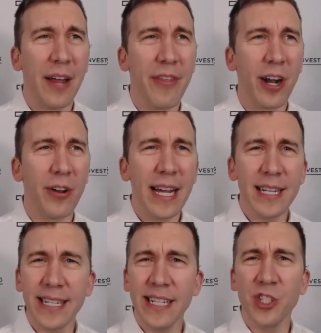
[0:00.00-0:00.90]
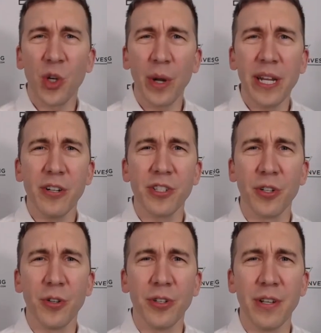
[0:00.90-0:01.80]
that are 19, 20 years
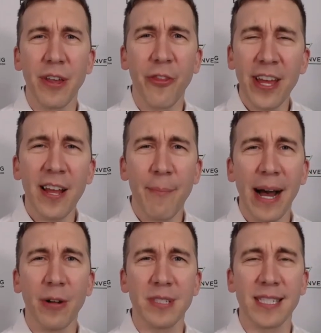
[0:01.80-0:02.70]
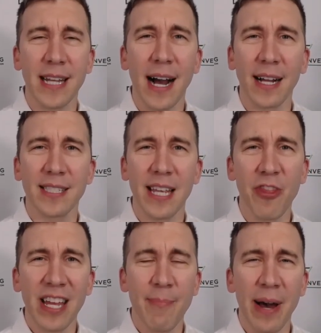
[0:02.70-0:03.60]
old think about stocks and
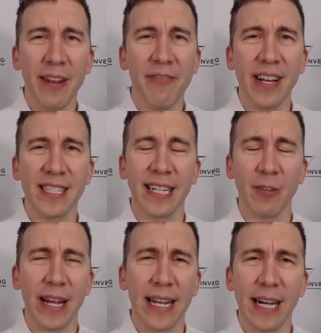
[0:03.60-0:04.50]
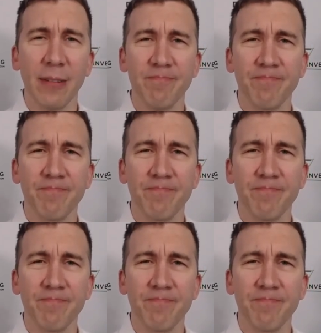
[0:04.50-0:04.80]
think about investing right now?